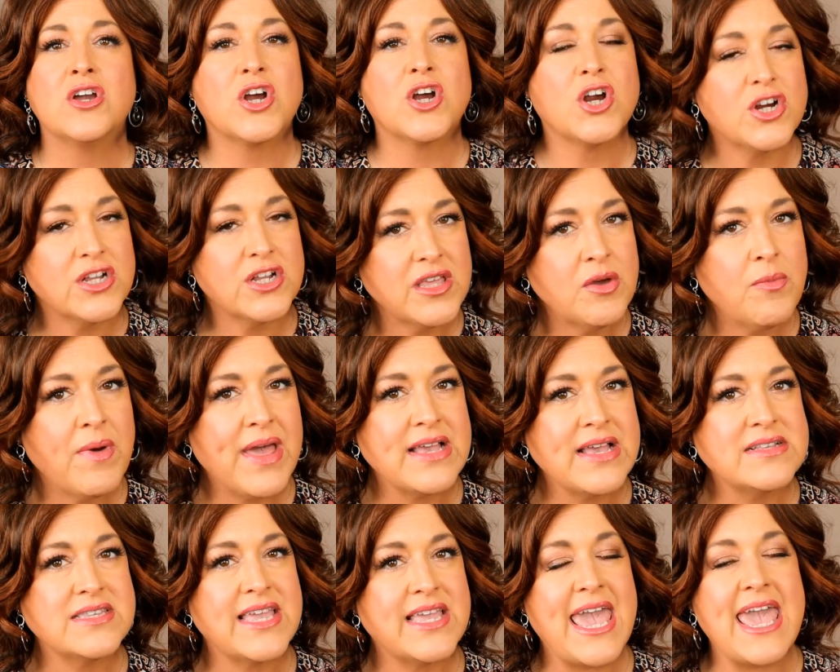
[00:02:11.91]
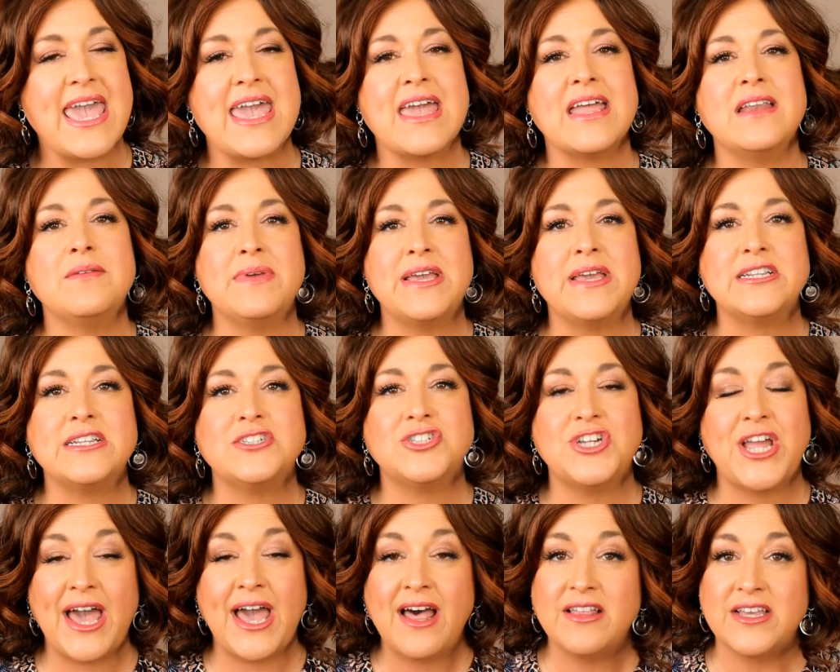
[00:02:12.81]
Curly wigs can be a
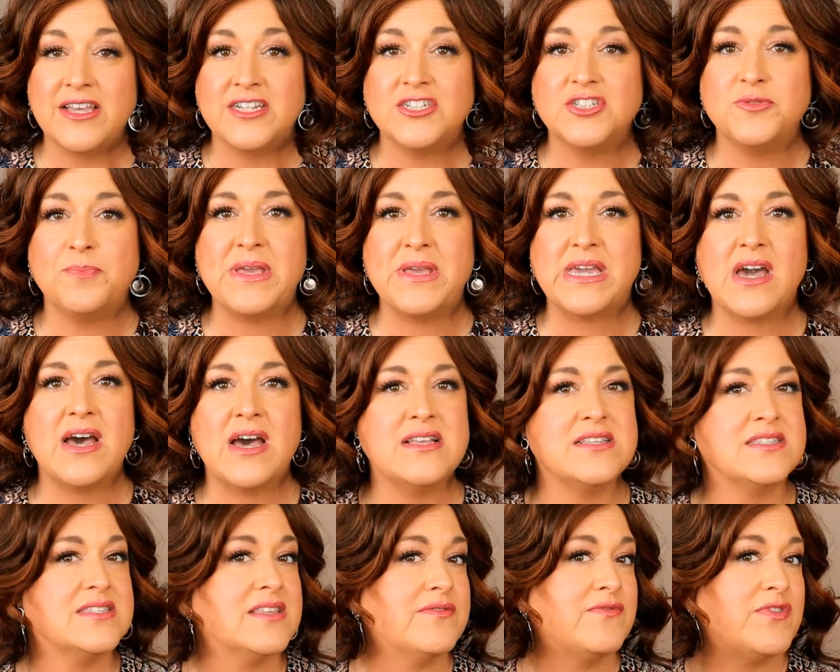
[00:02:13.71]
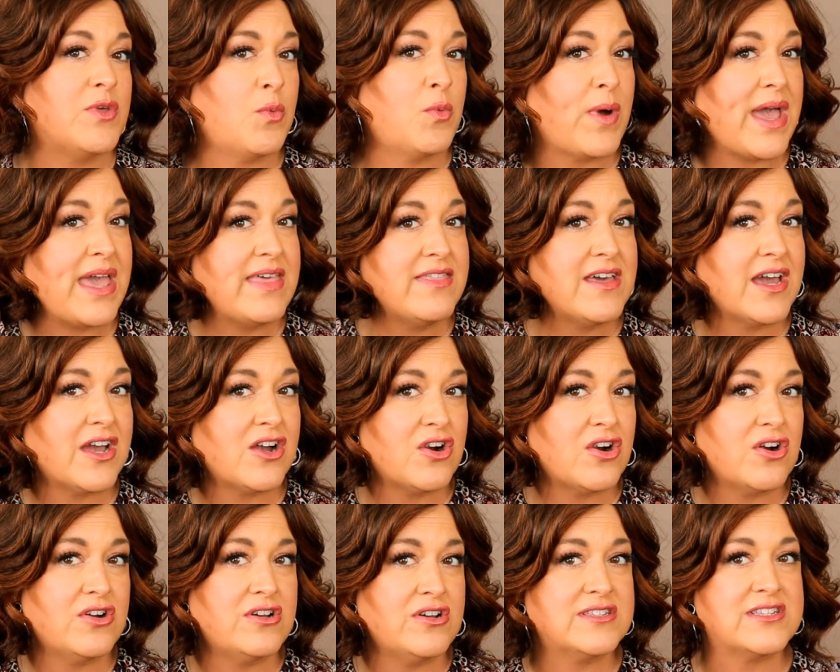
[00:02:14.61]
challenge because of the way that
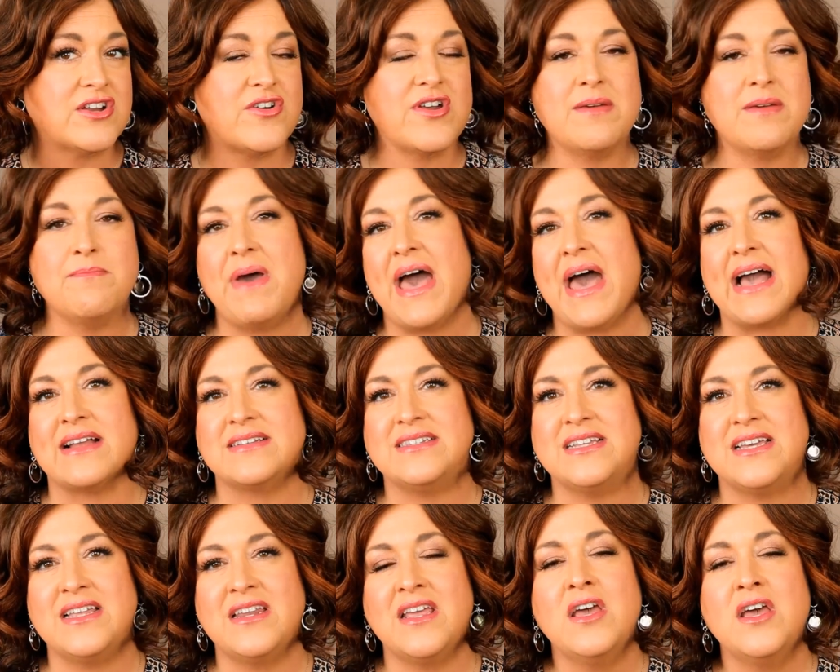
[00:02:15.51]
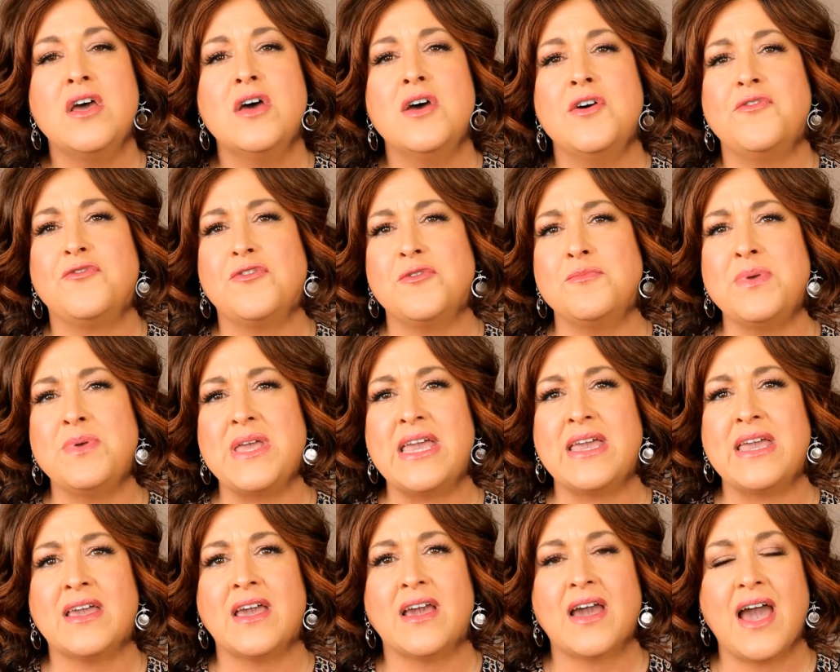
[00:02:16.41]
curls are impacted from
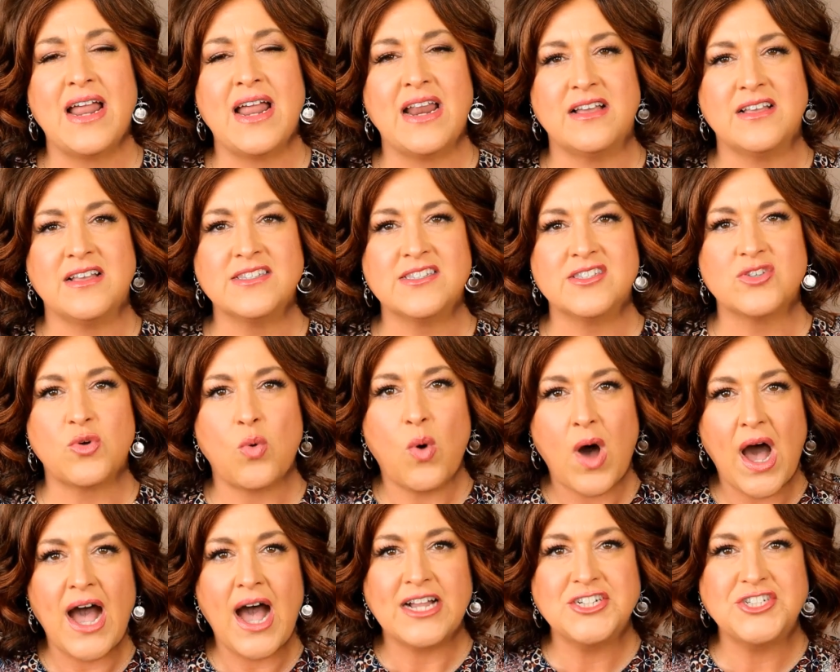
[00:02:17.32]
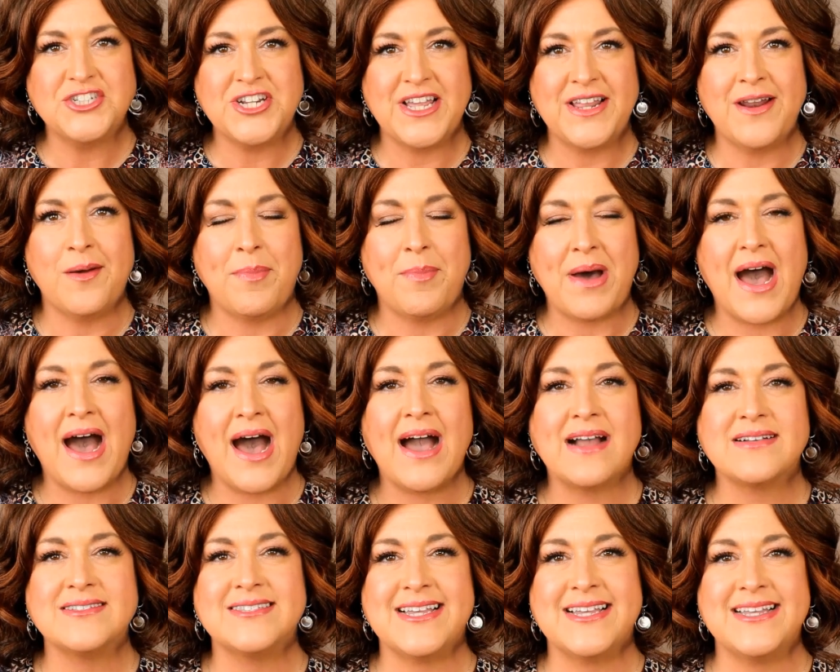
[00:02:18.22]
being kind of squashed in a
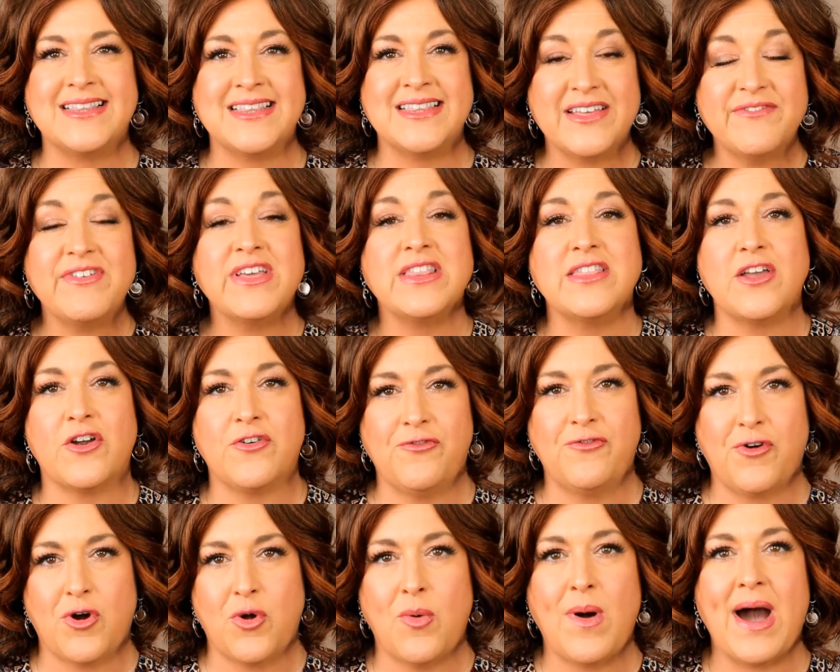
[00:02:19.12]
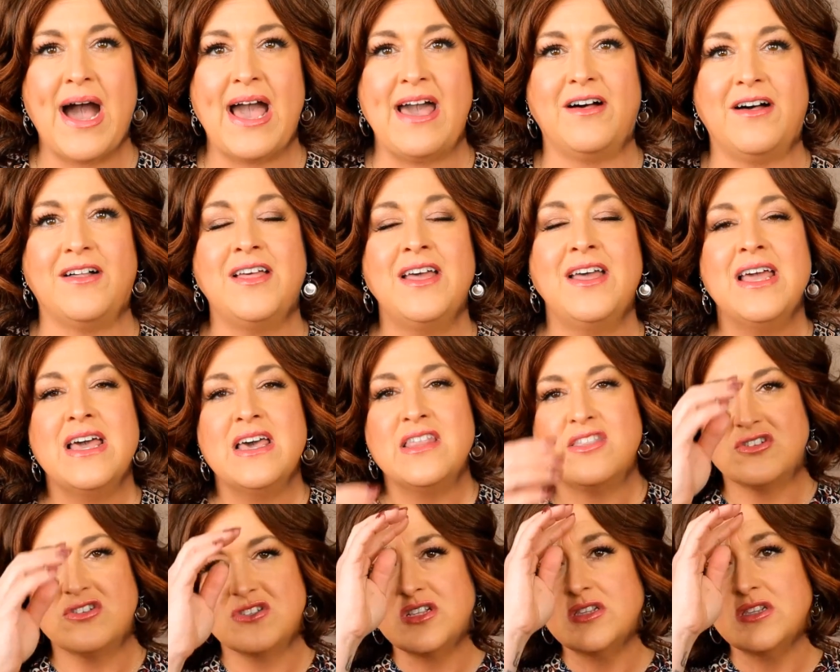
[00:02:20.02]
box and living there for a while.
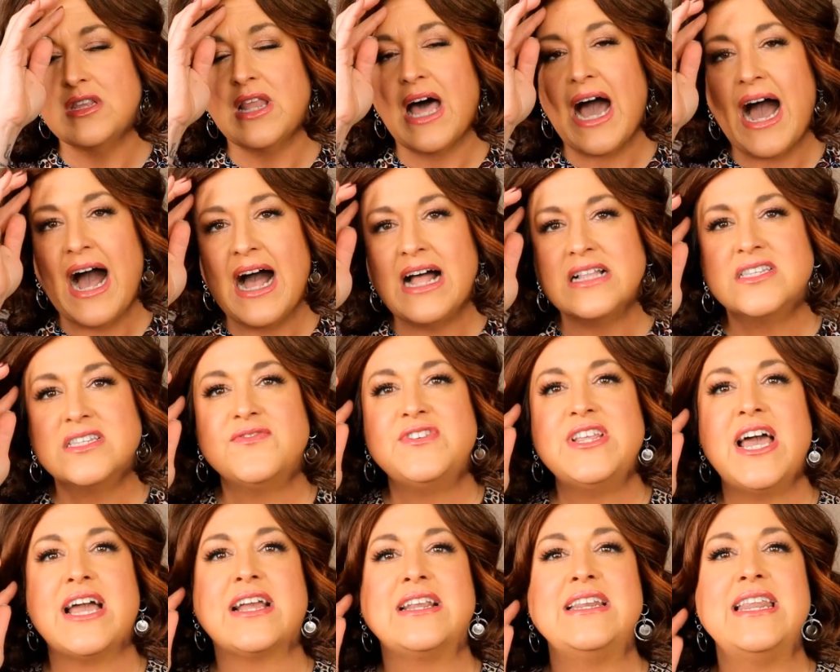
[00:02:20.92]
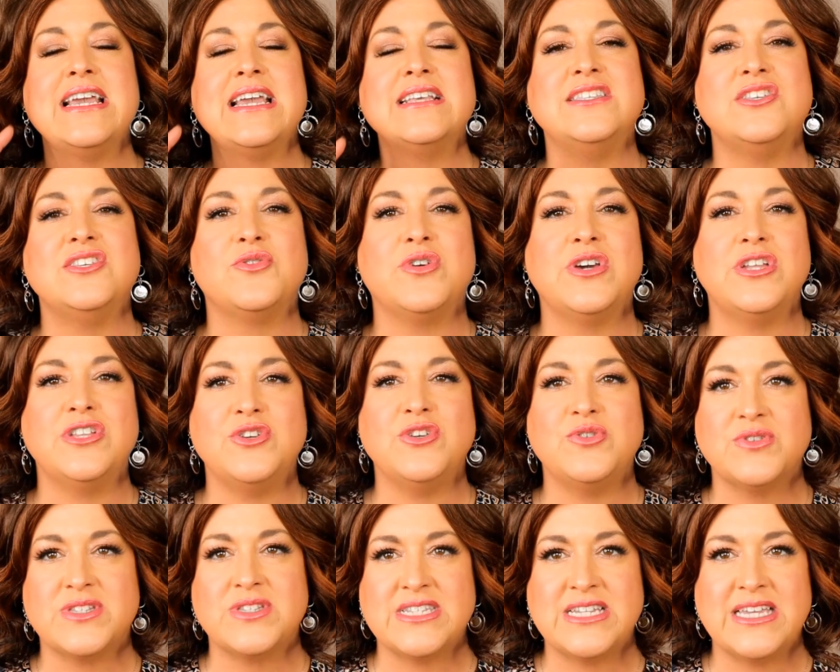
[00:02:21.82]
There's lots of techniques you can
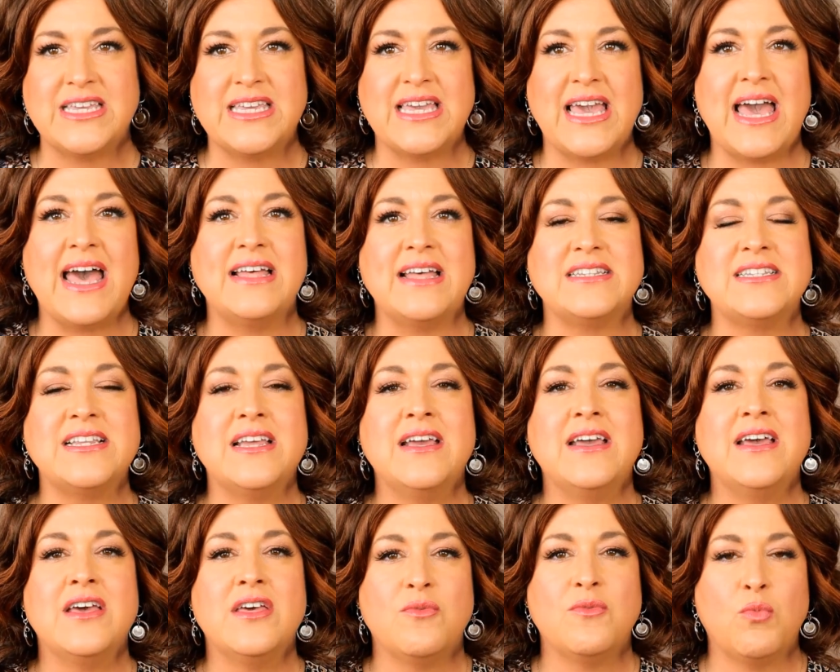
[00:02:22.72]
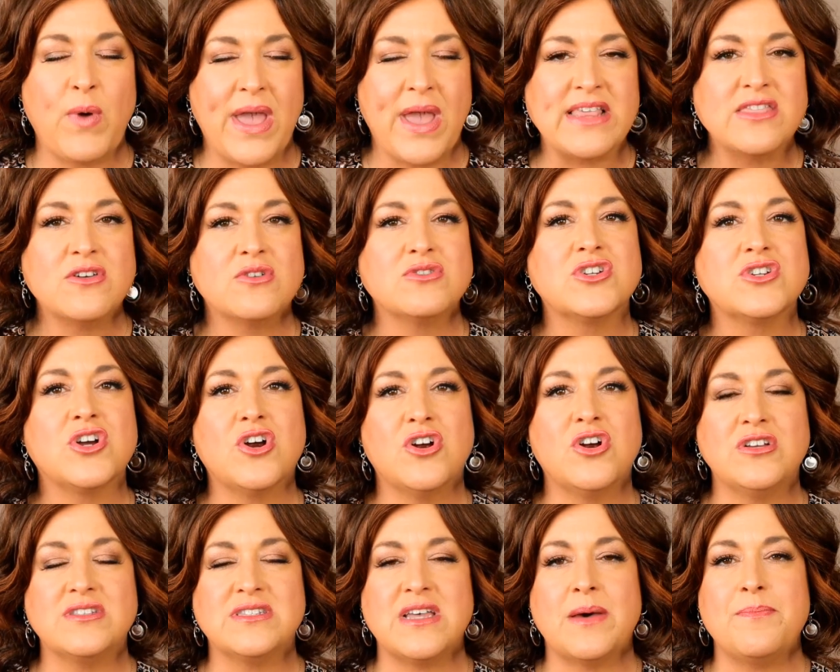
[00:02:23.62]
use to get wake those
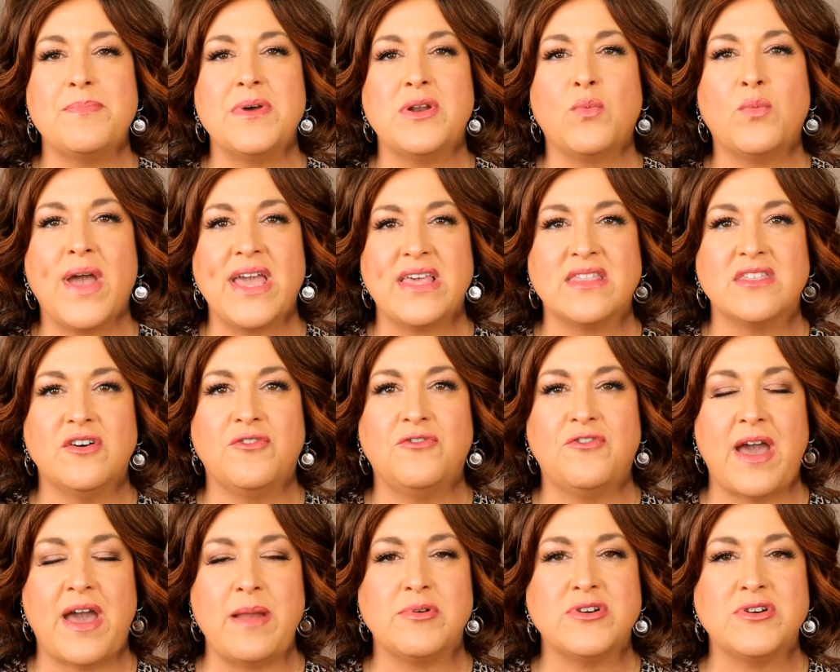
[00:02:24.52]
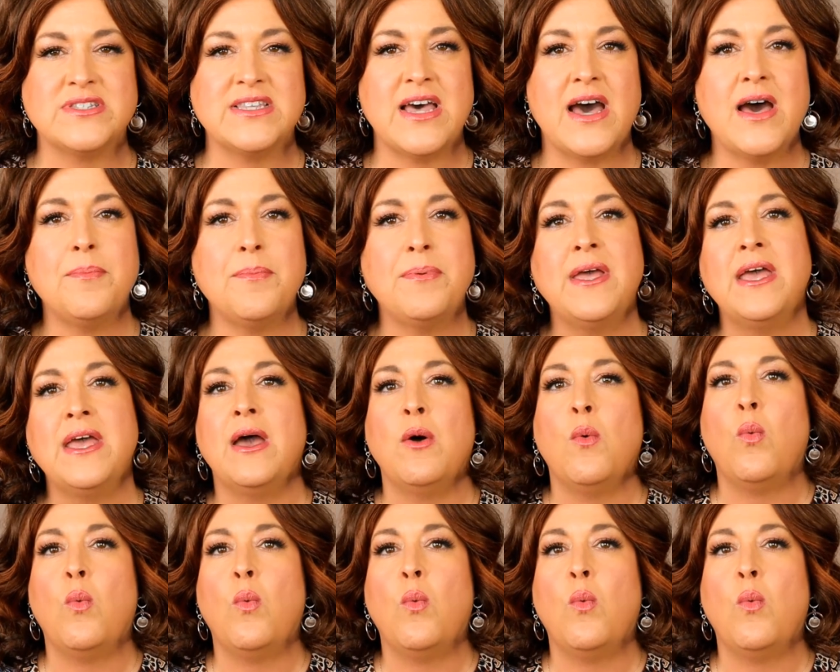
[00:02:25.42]
curls up and wake the fibers up.